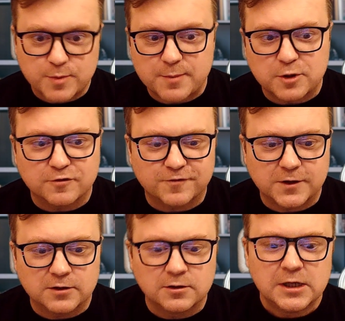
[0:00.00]
Maybe you
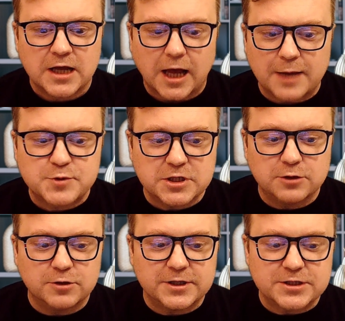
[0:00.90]
feel
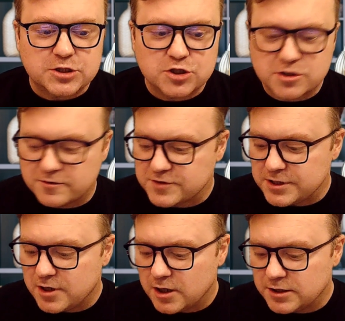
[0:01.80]
absolutely this deserves a
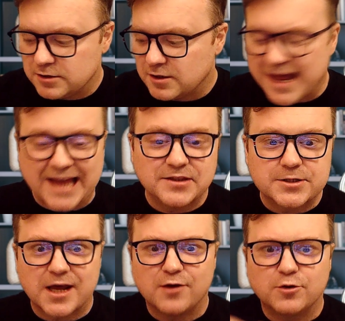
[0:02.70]
9, hands
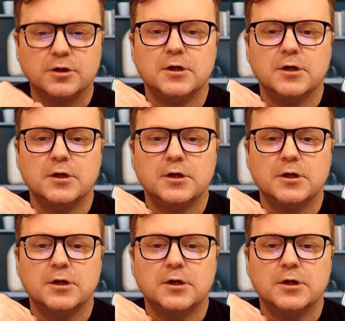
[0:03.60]
down.